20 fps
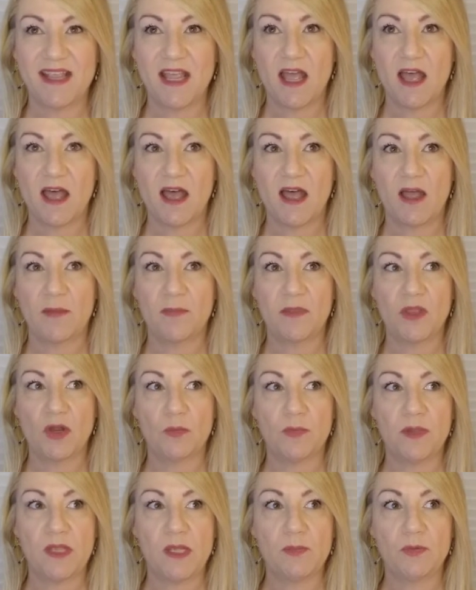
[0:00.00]
Um, there are
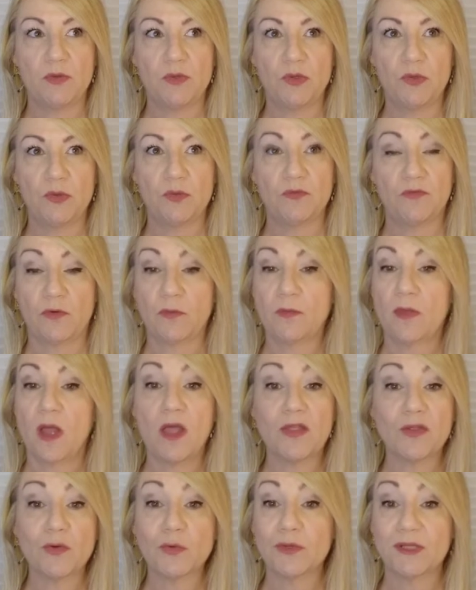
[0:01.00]
people who, from
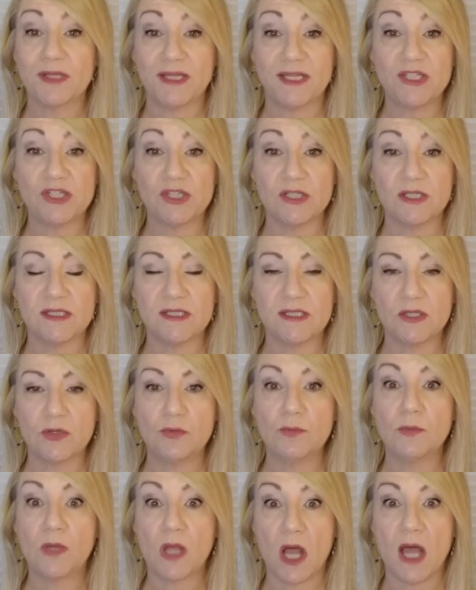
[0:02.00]
other religions,
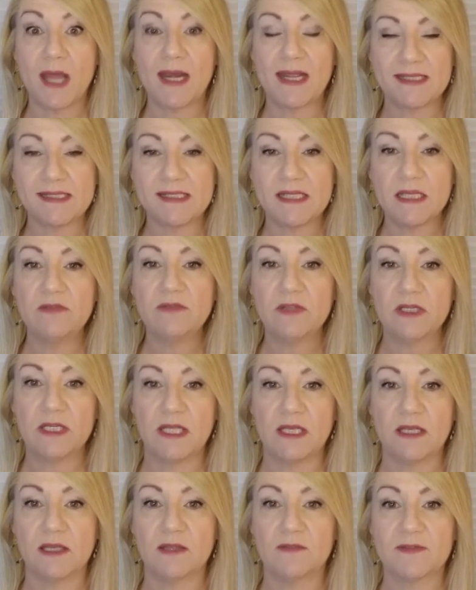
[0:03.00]
whom God has given
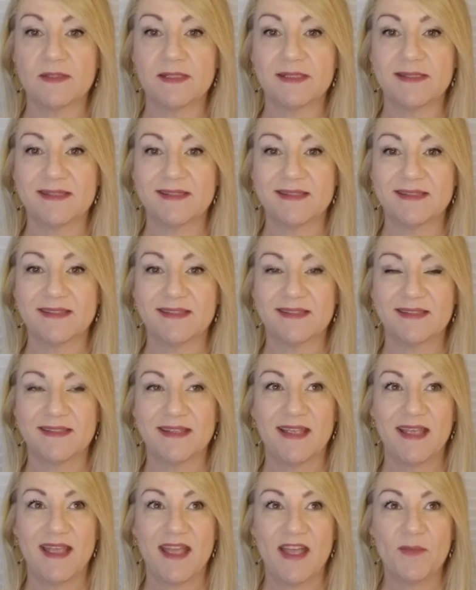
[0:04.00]
gifts,
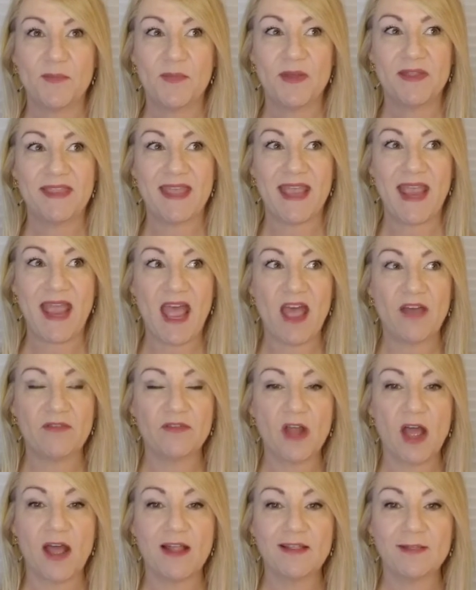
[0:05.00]
but they have
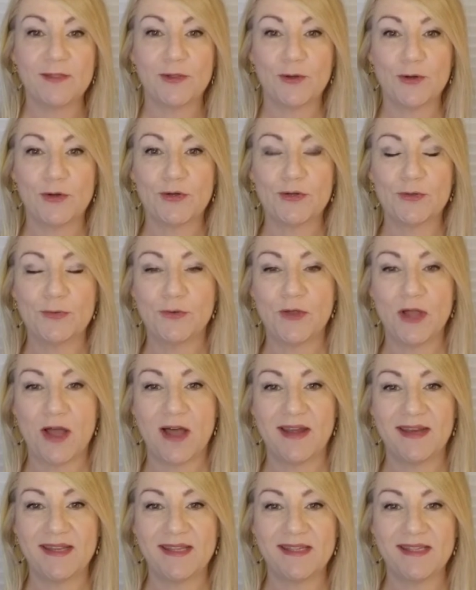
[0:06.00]
not learned who
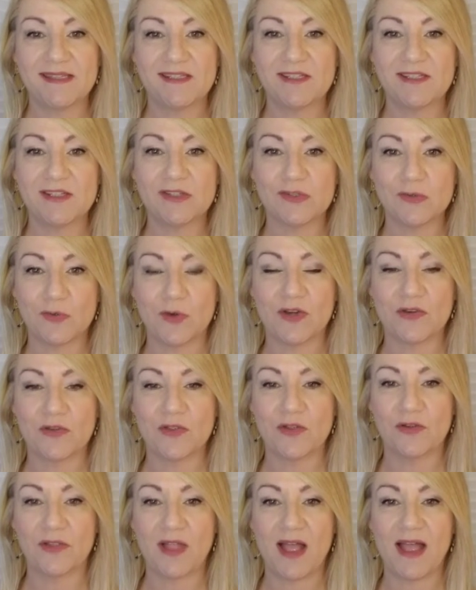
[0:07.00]
God is to surrender
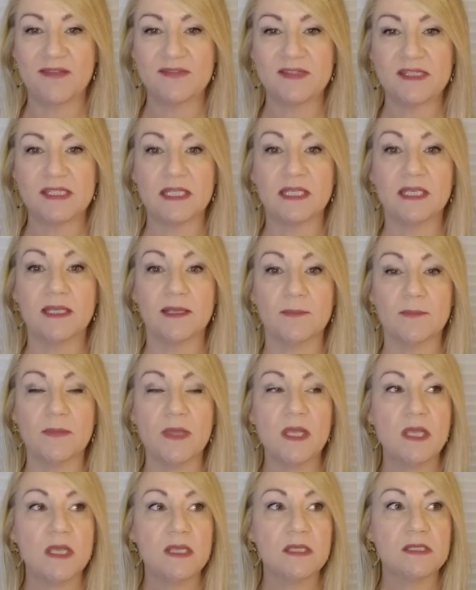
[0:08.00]
their lives to Him.
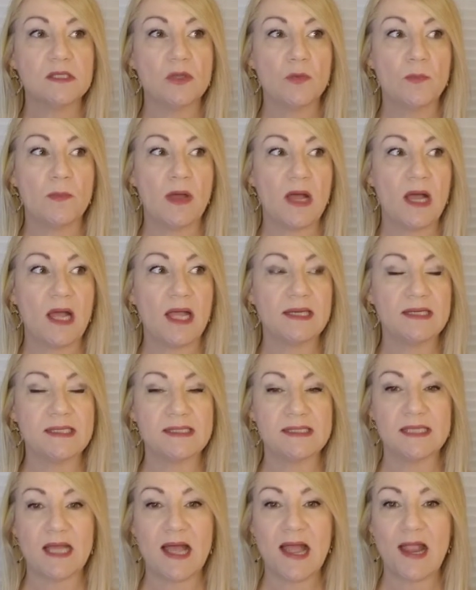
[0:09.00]
So, my
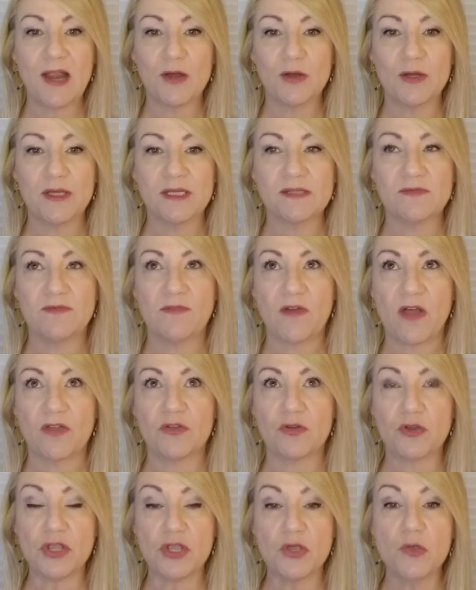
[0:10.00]
desire is, Father,
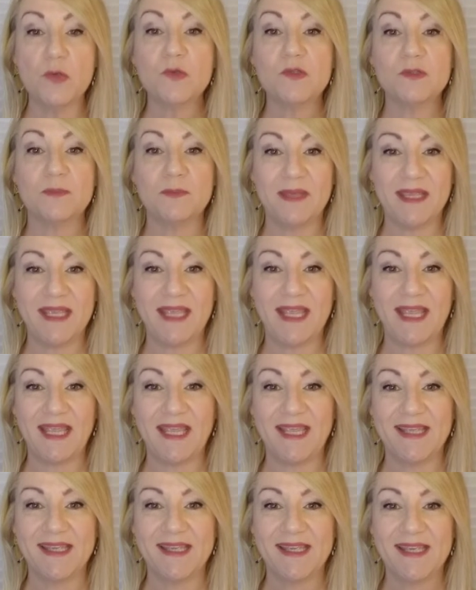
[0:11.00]
use me
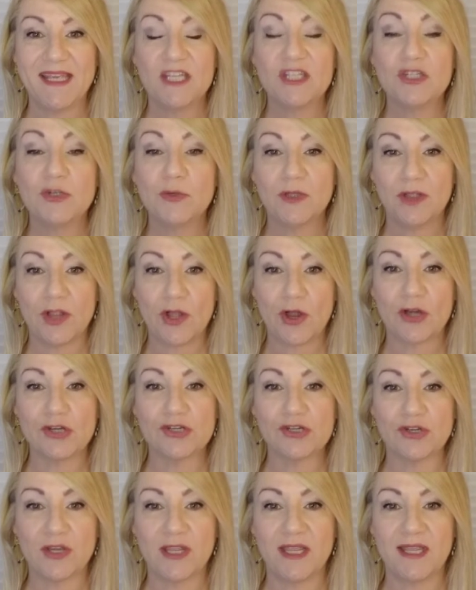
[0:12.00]
to enlarge
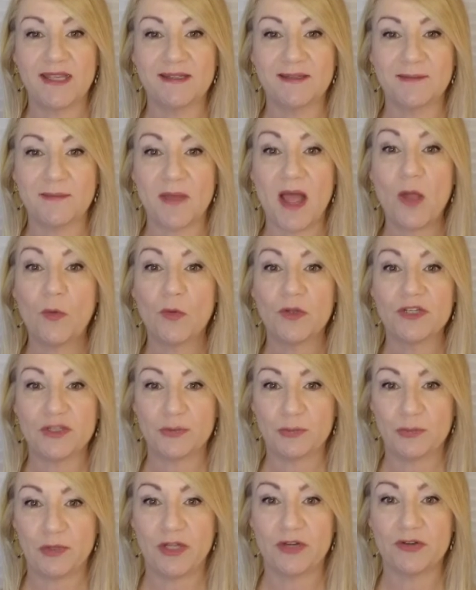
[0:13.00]
your kingdom. I want to
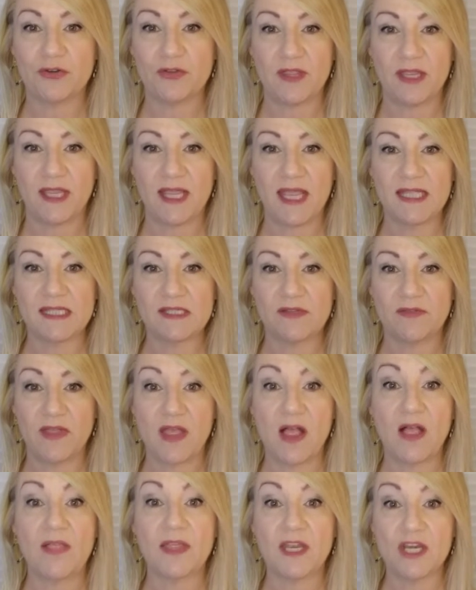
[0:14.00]
plunder the gates of
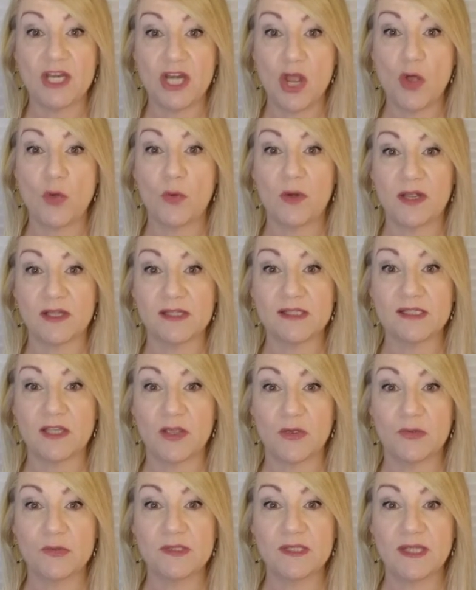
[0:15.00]
hell that no one else
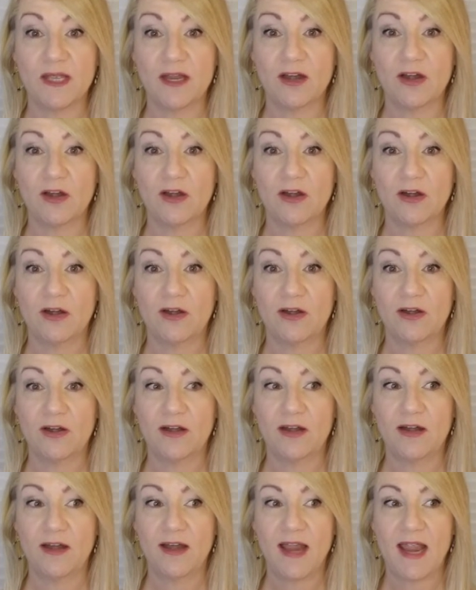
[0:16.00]
goes there.
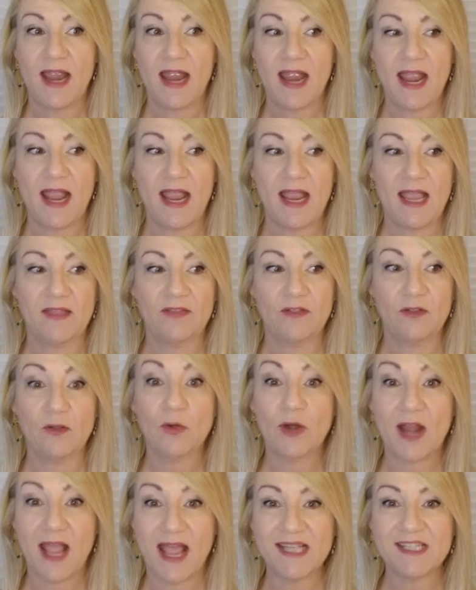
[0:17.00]
And the
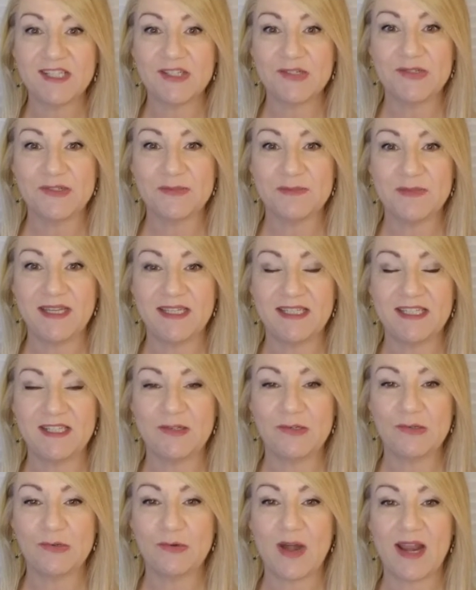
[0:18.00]
Lord has used me to
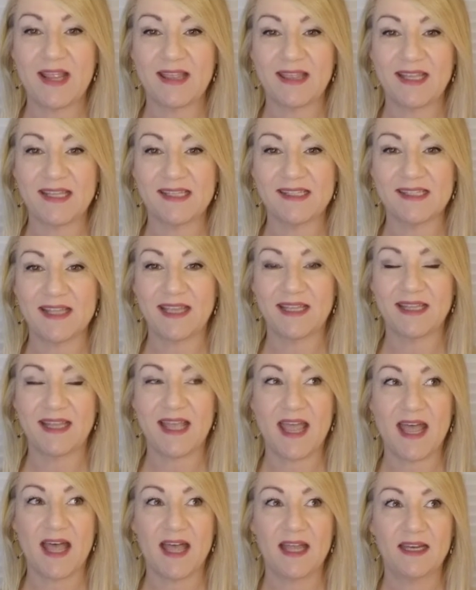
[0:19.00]
do great things like
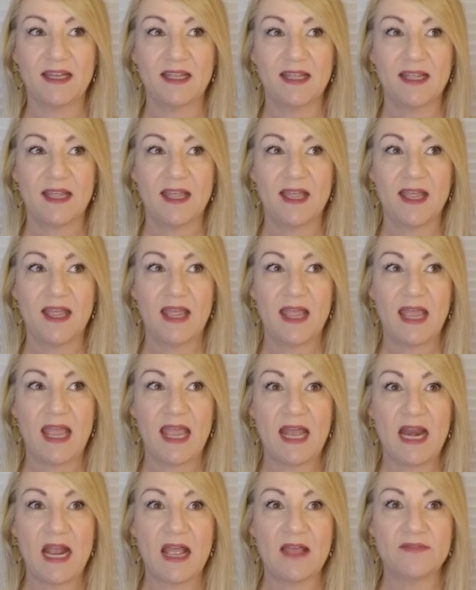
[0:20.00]
that.
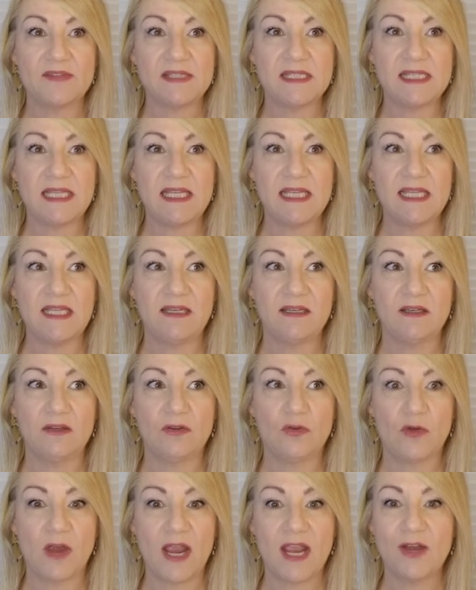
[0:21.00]
And I've seen
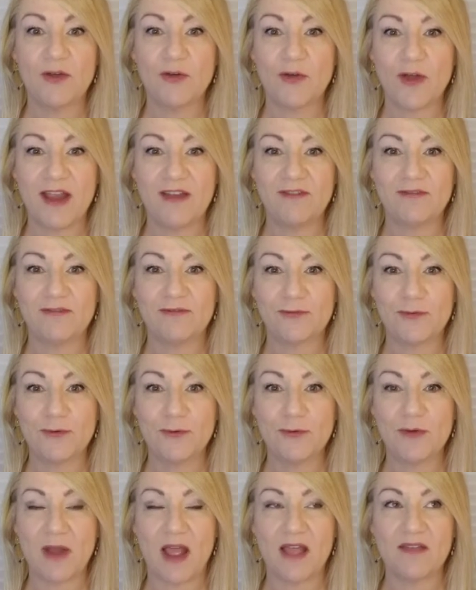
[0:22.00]
great, great
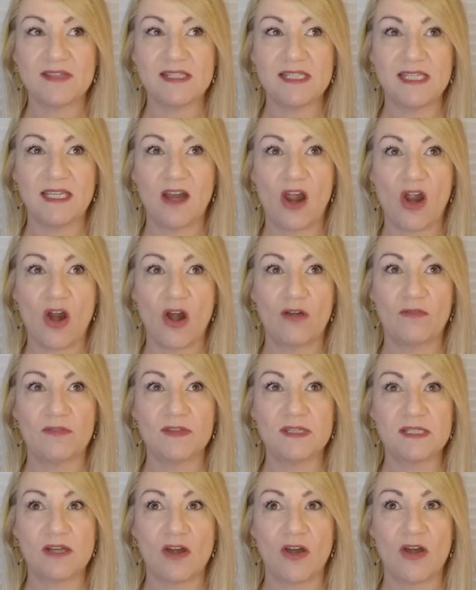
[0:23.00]
fruit. I've seen
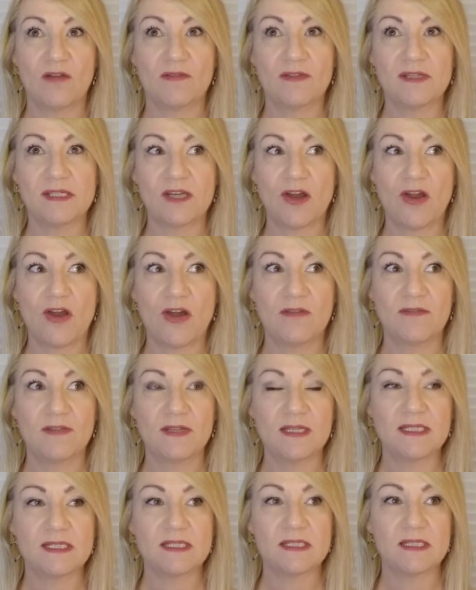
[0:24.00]
harvest, harvest,
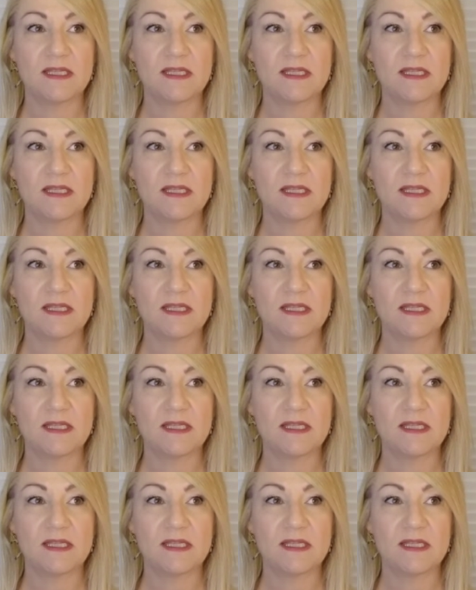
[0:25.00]
harvest.